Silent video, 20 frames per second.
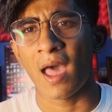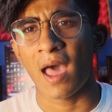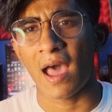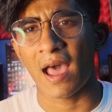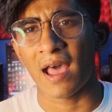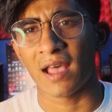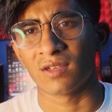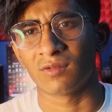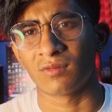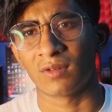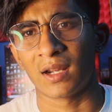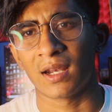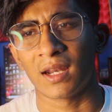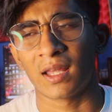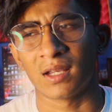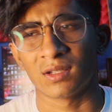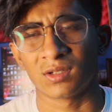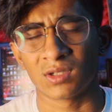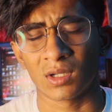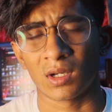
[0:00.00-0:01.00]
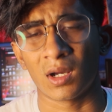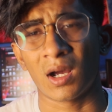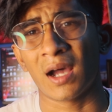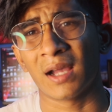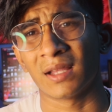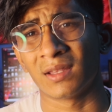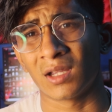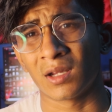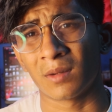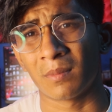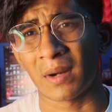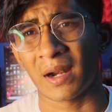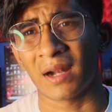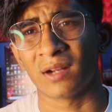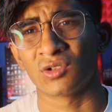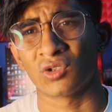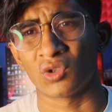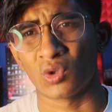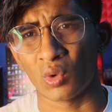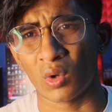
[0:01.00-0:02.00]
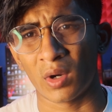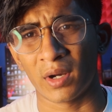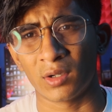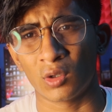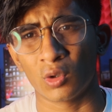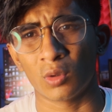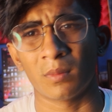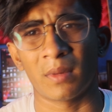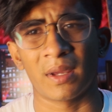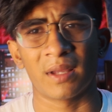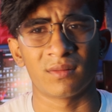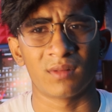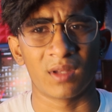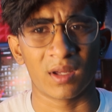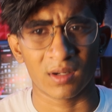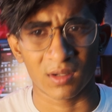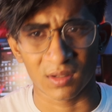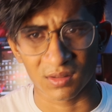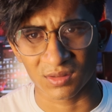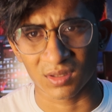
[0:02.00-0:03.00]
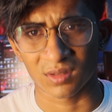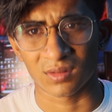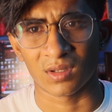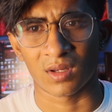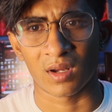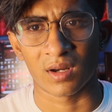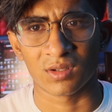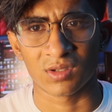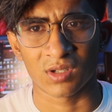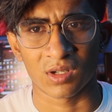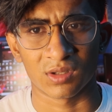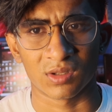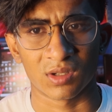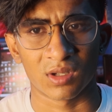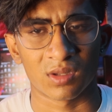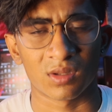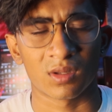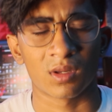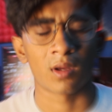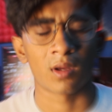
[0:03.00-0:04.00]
as well as other brands UI to make their necessary changes.